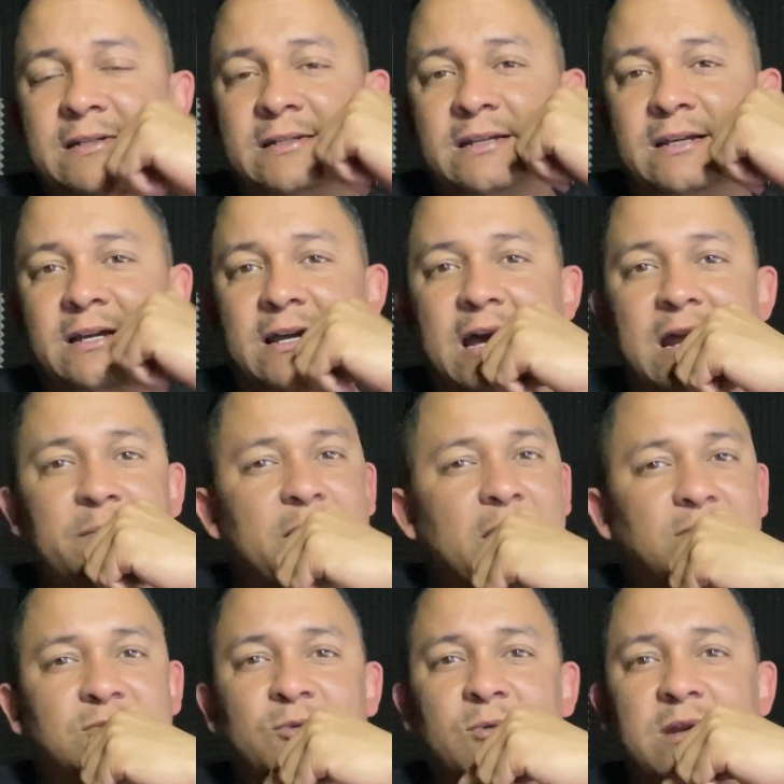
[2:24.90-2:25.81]
I got
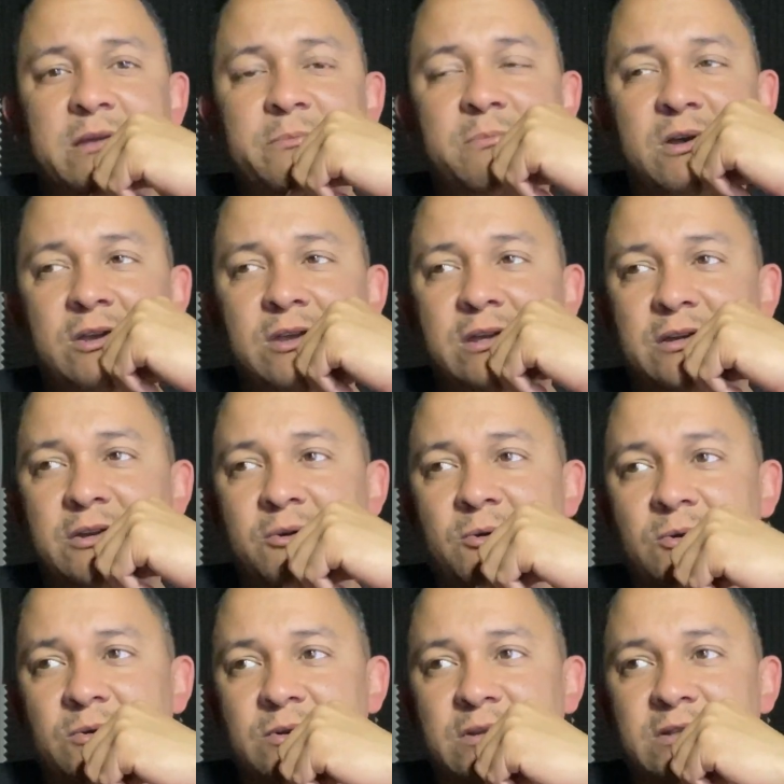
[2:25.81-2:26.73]
about 20 million
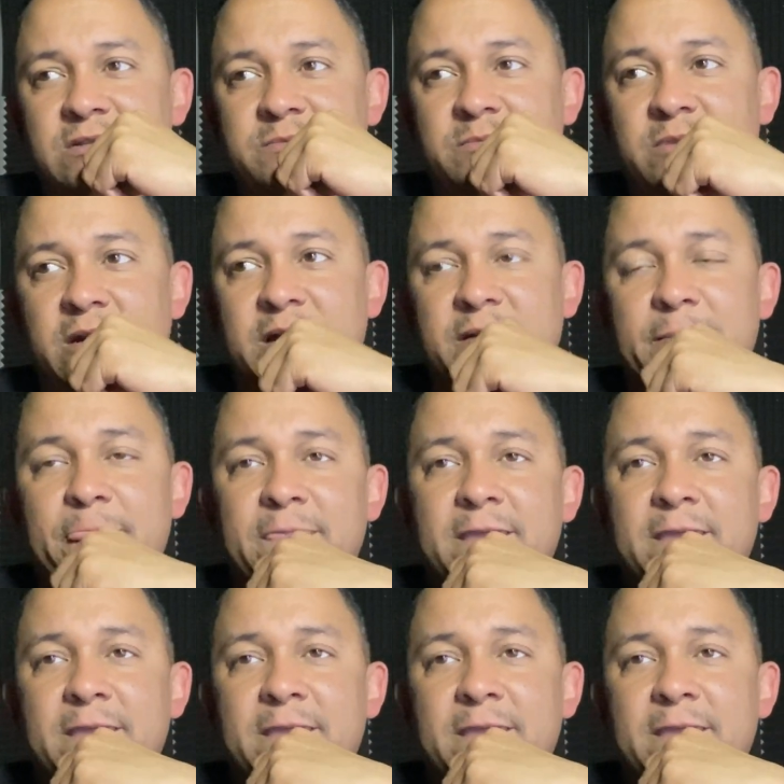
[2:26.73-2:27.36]
coins, but